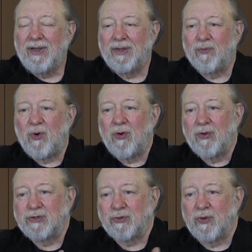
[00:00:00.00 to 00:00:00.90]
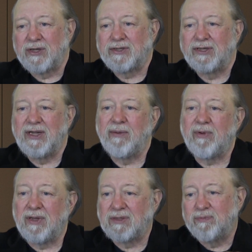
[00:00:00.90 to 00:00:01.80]
The wall goes across the table
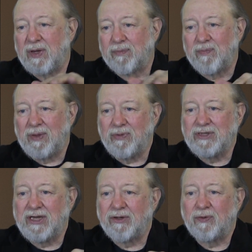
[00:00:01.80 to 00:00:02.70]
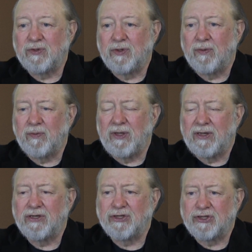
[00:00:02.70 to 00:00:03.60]
and it's about maybe 10
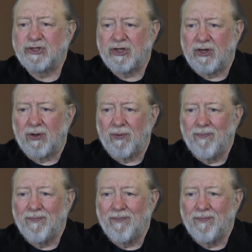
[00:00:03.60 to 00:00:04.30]
inches tall.